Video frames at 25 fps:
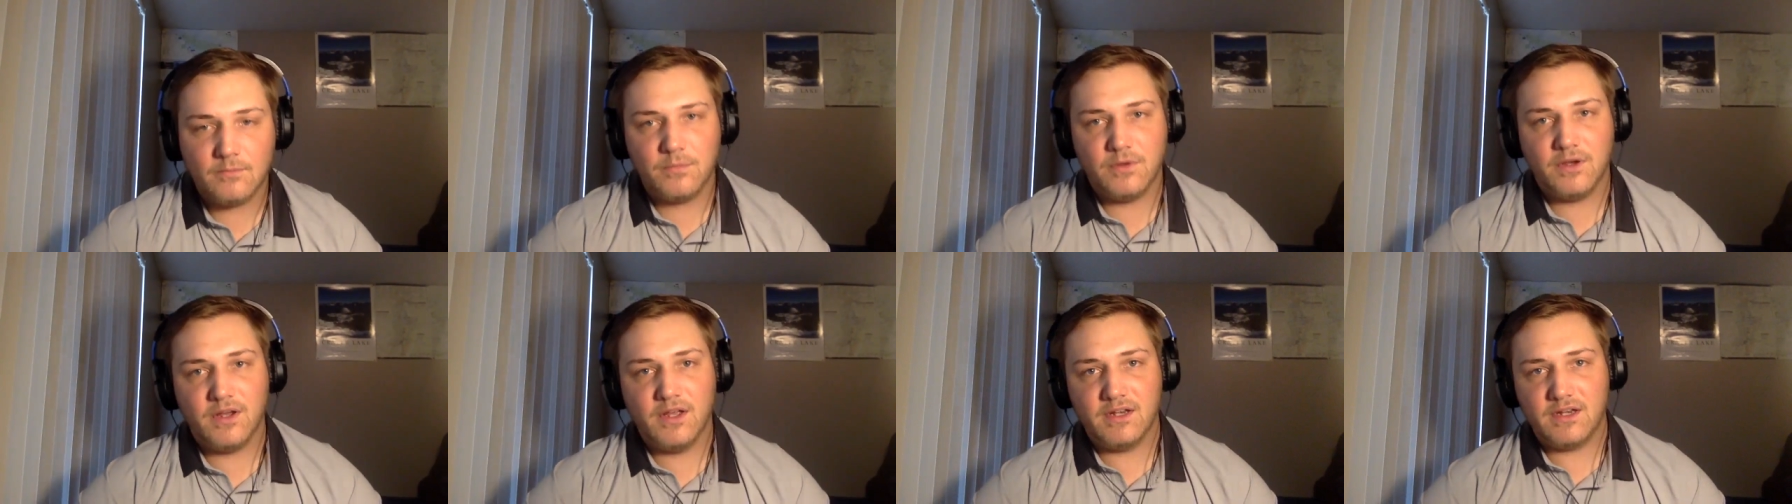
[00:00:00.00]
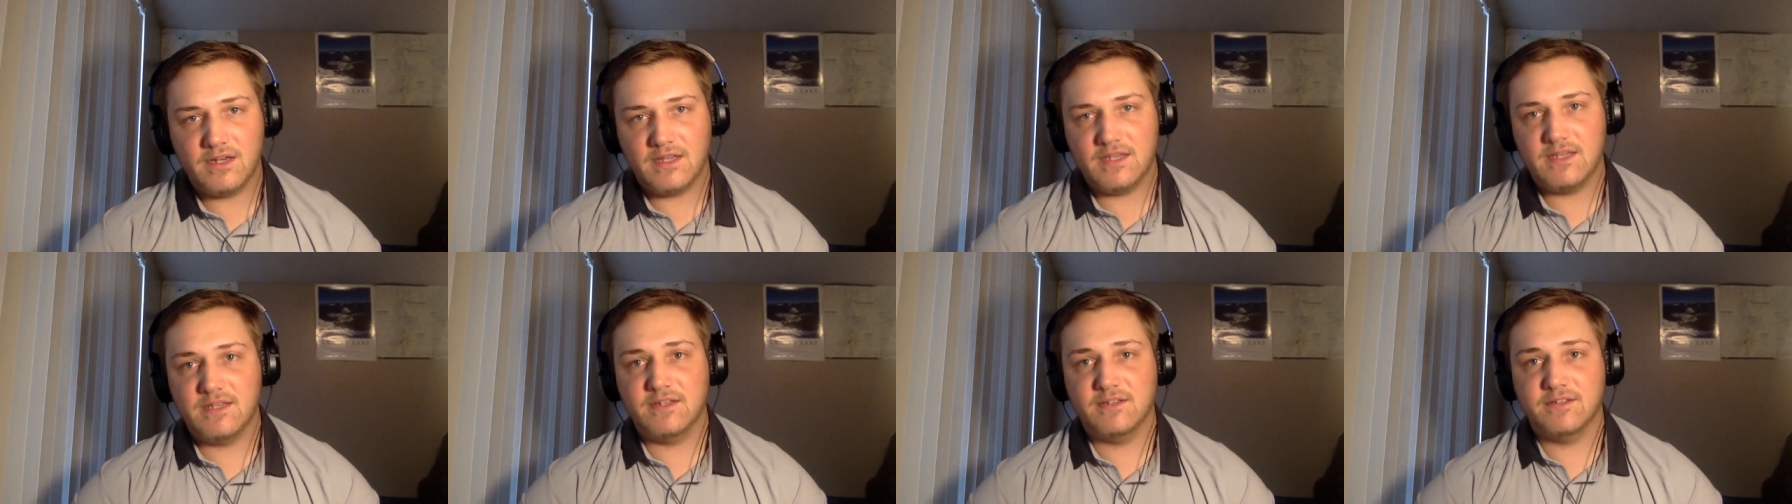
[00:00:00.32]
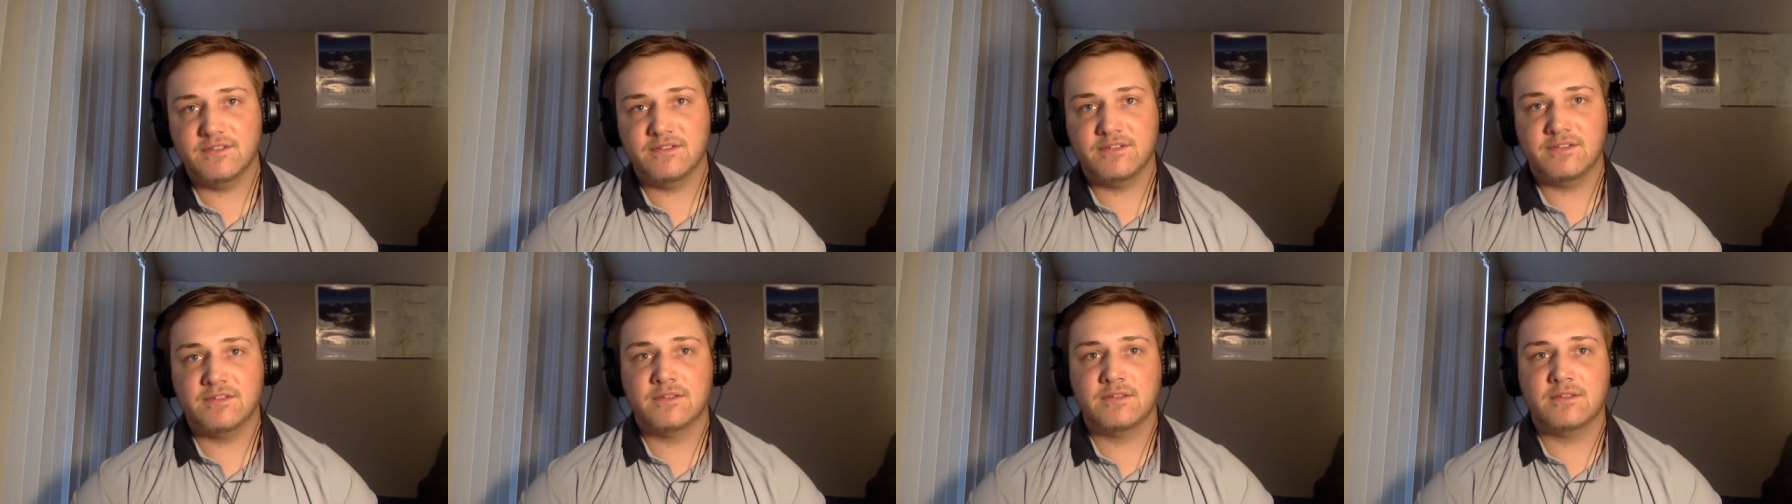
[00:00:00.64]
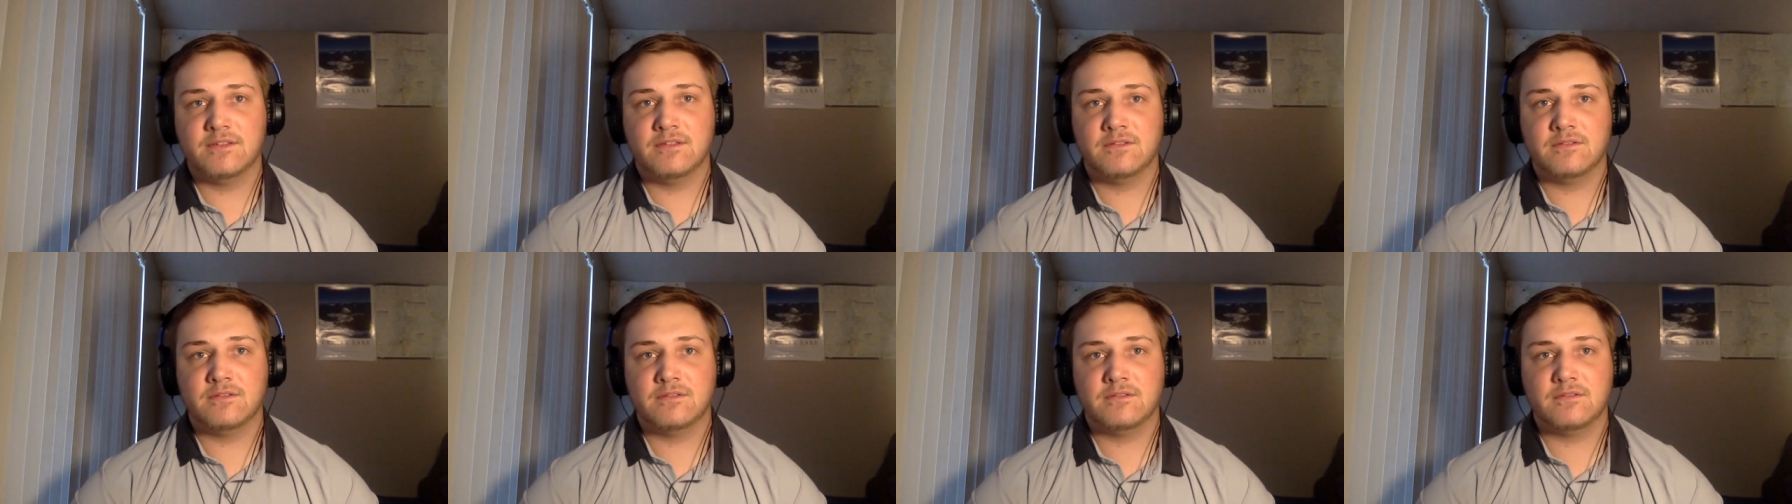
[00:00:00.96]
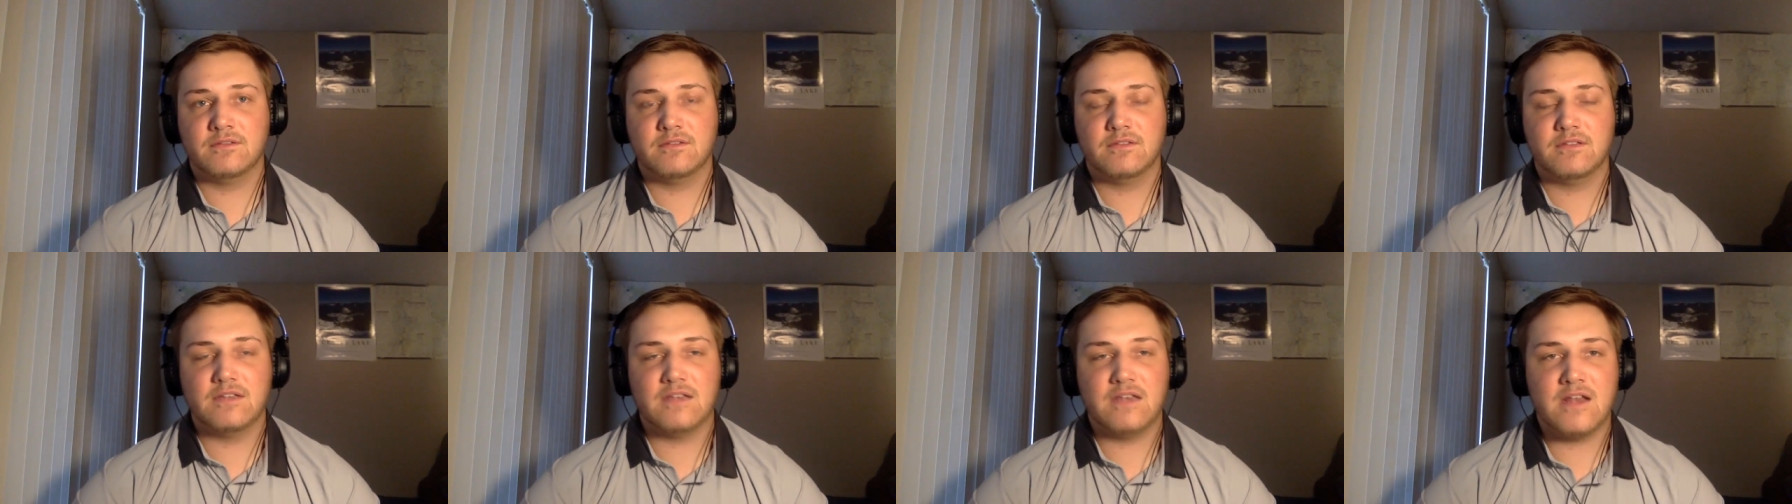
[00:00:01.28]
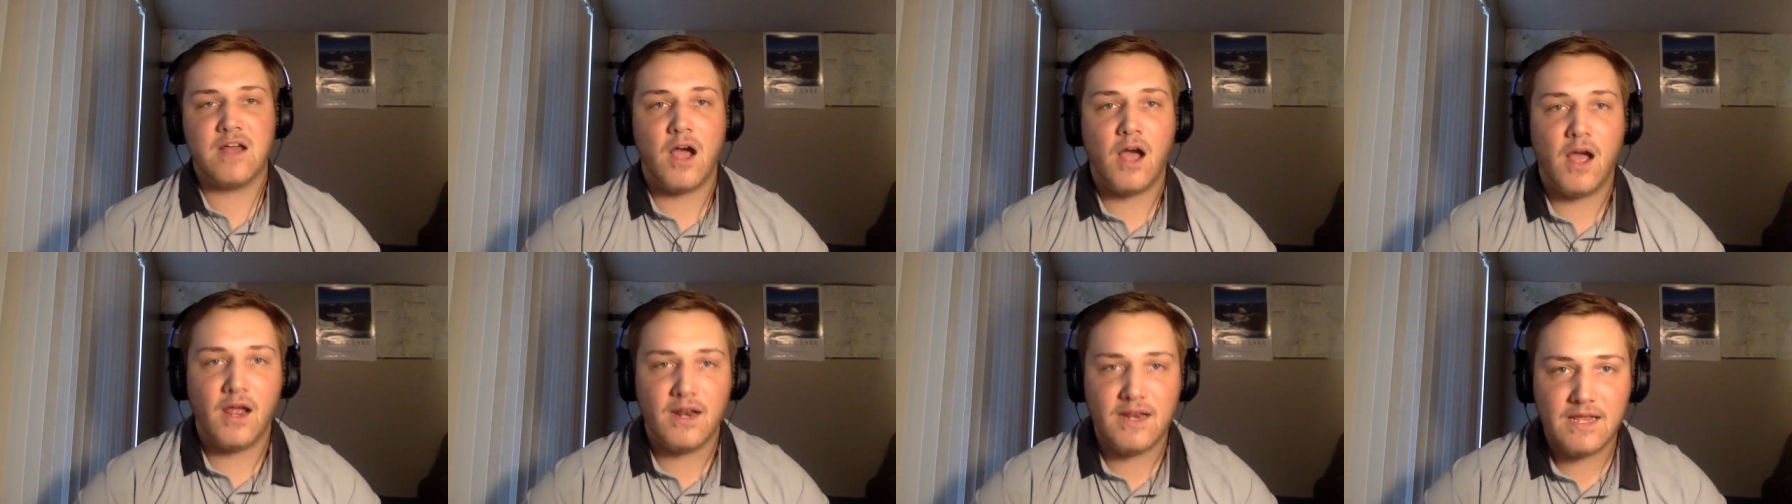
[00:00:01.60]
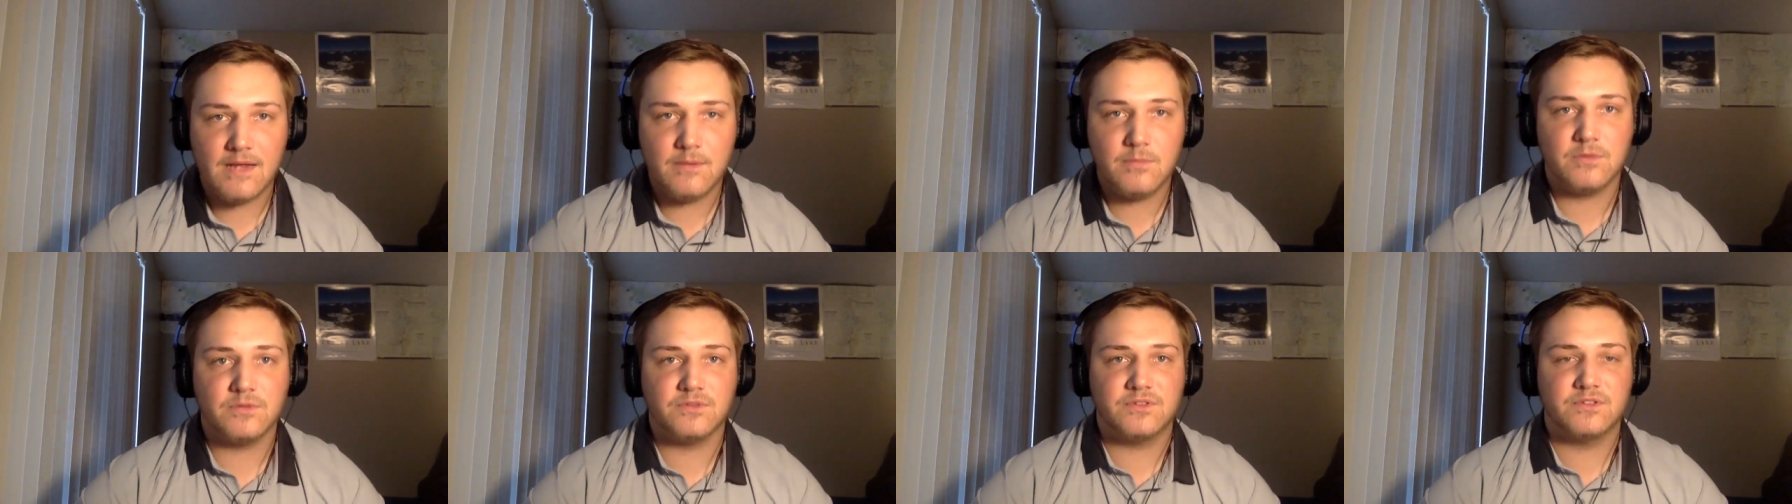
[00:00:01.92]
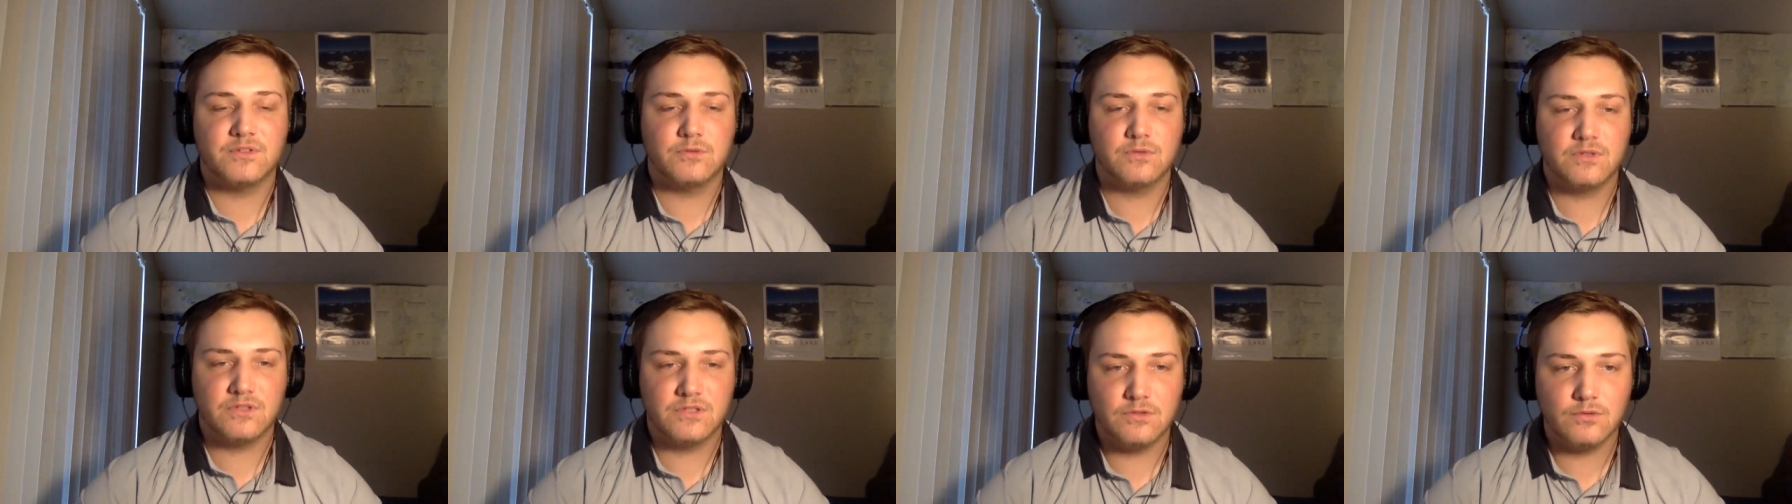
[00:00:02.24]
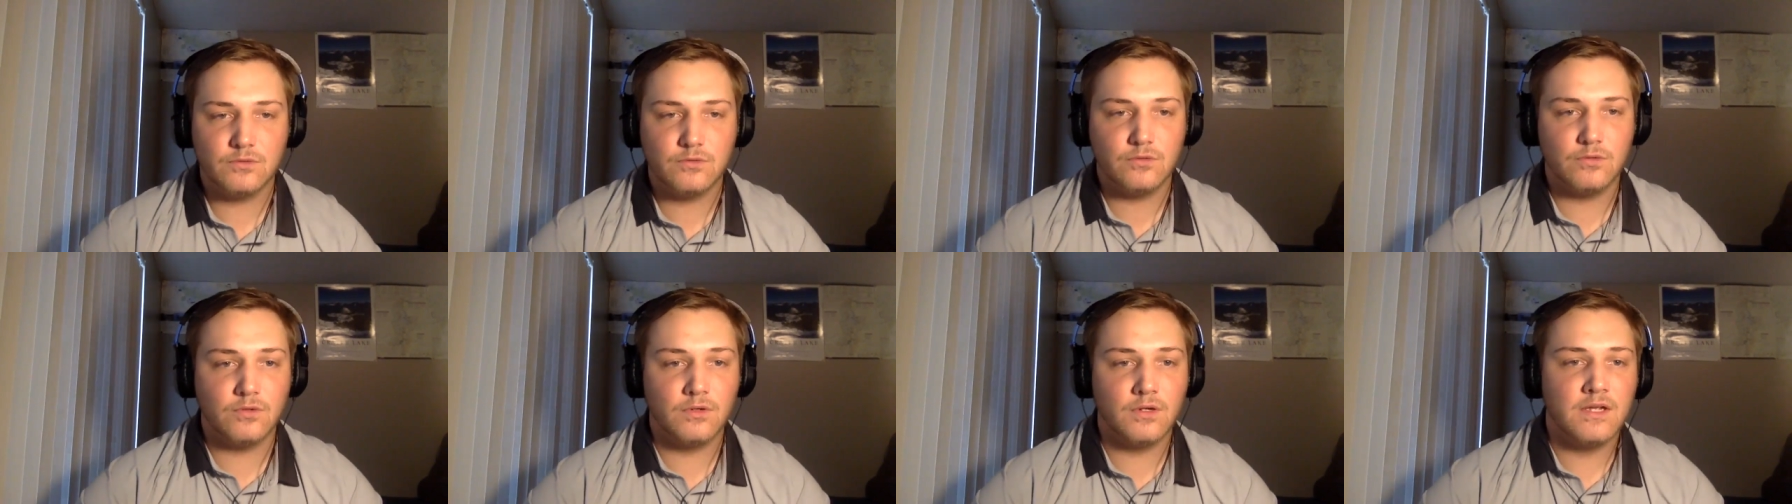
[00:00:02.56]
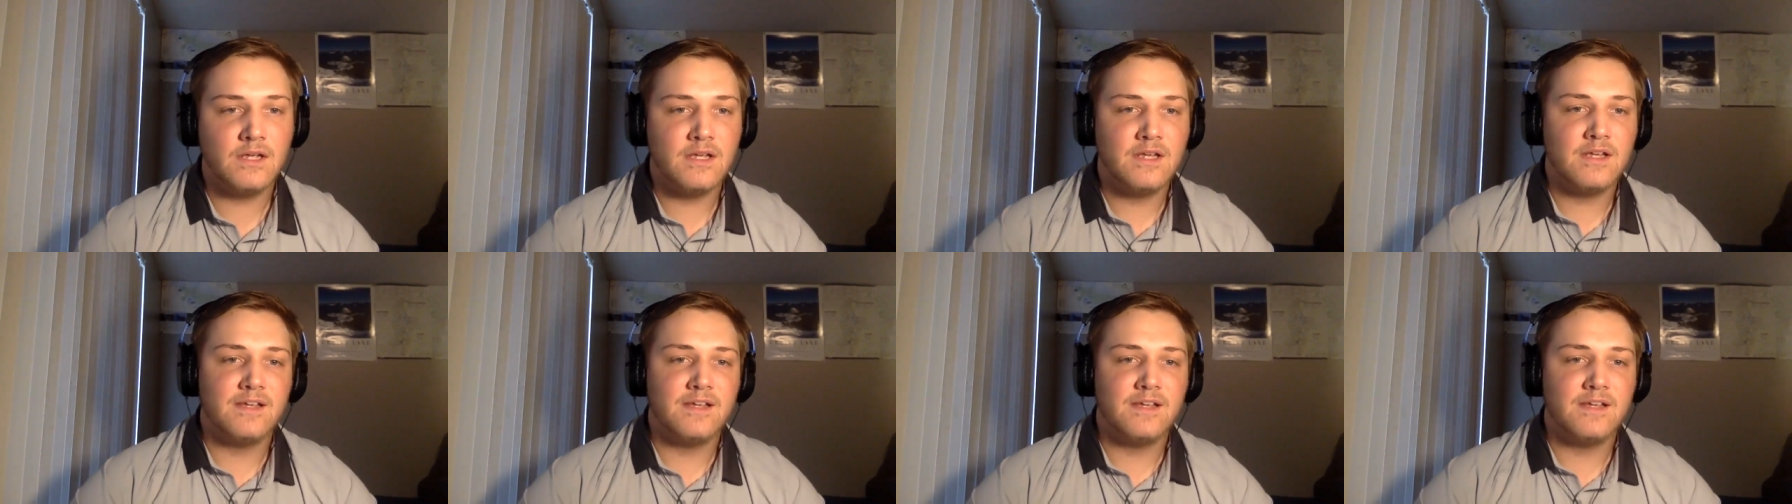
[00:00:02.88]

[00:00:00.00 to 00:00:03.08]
but he's not able to do